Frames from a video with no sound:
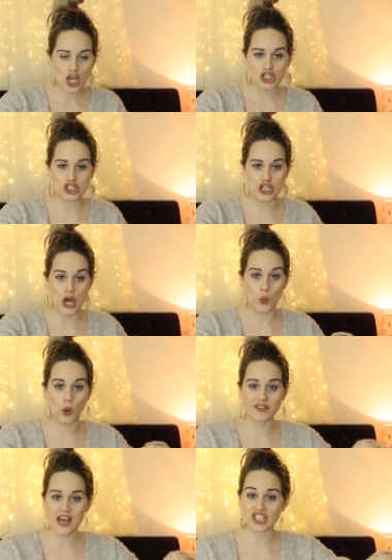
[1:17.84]
So
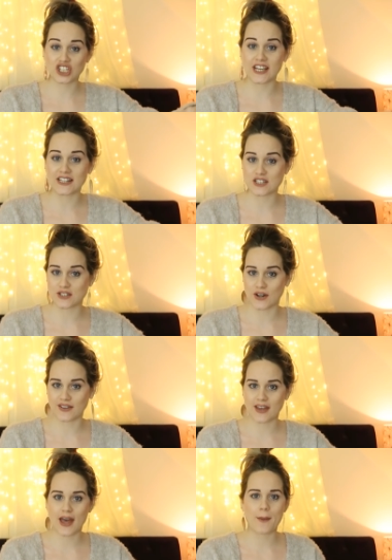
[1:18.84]
what's actually
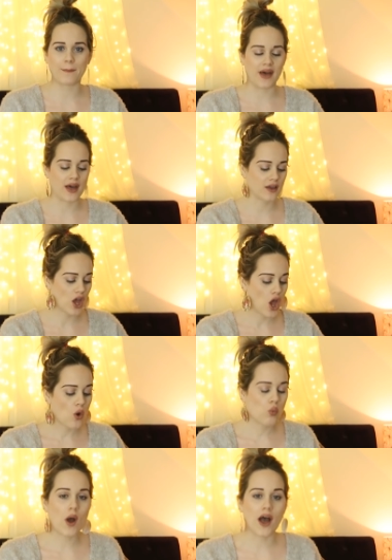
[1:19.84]
inside the handbag?
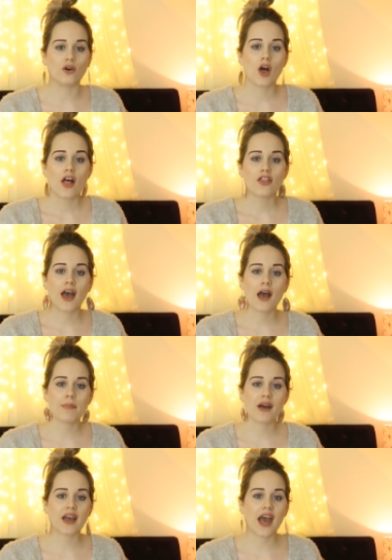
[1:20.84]
Well, the
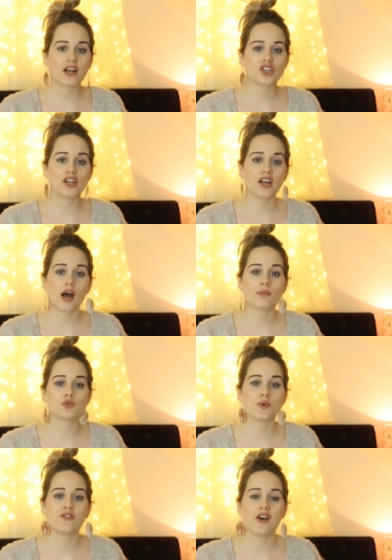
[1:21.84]
handbag actually
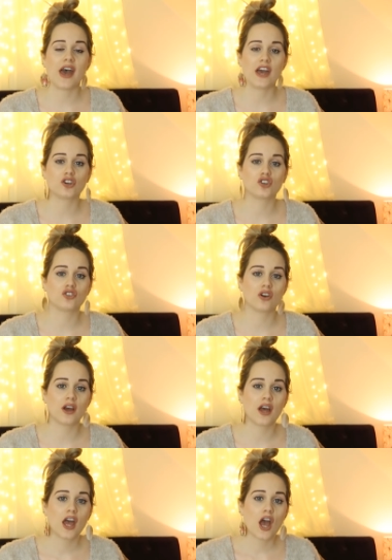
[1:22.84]
comes with an
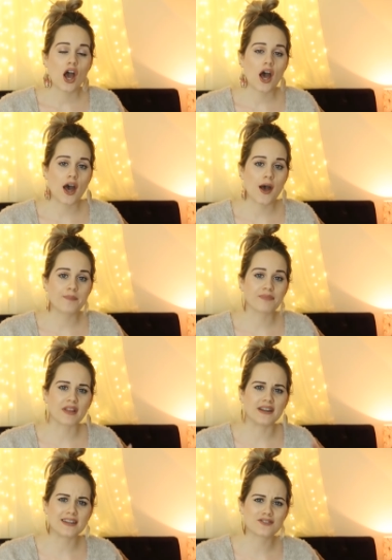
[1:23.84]
extra
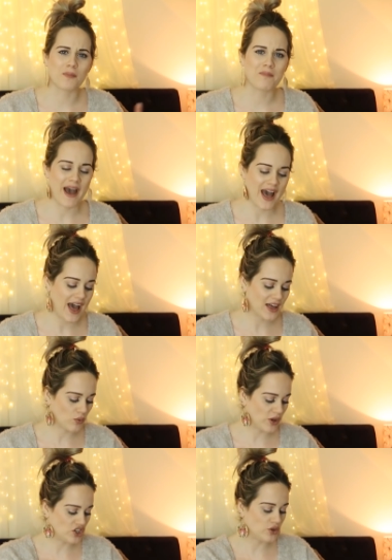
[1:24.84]
little bag
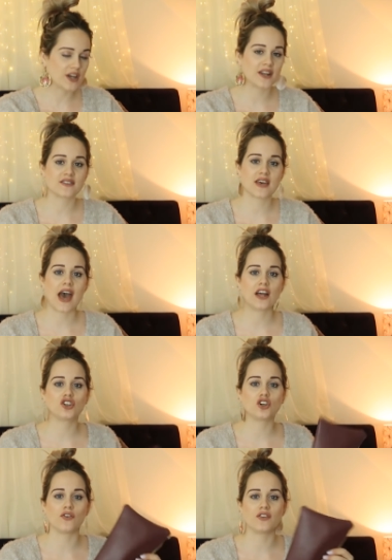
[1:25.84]
which you can
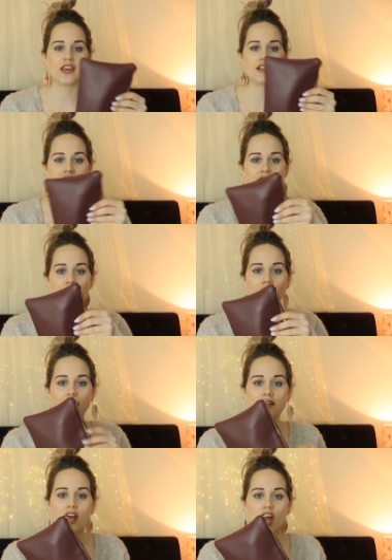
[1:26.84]
attach on the
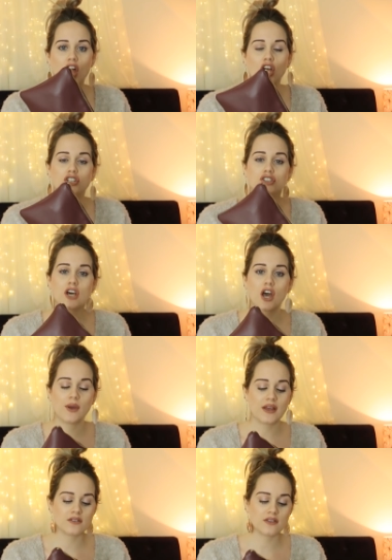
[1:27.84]
inside. So
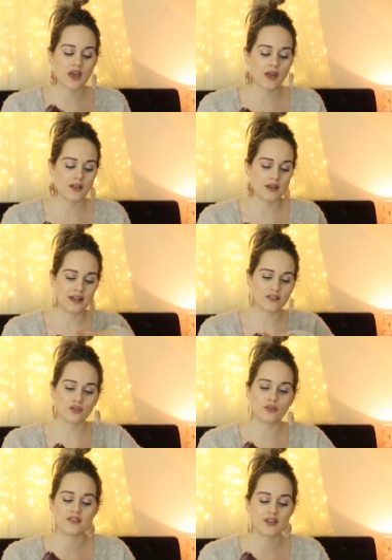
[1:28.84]
in the
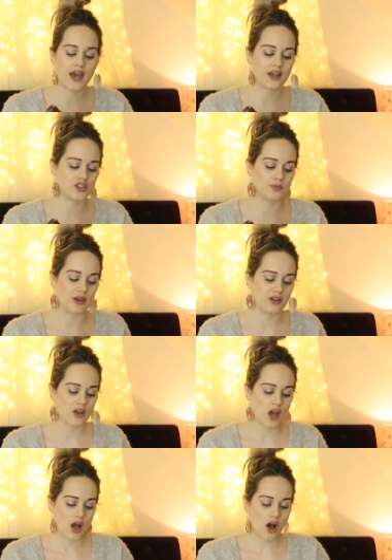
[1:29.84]
little attachment,
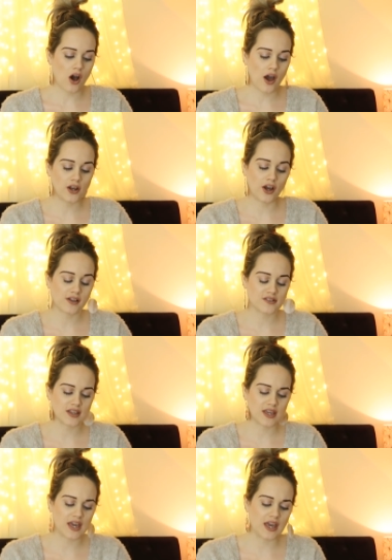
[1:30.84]
I like to
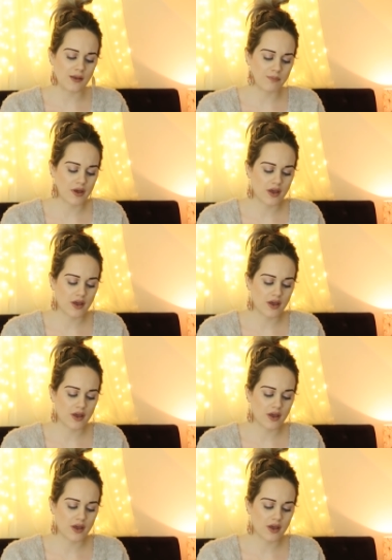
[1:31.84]
keep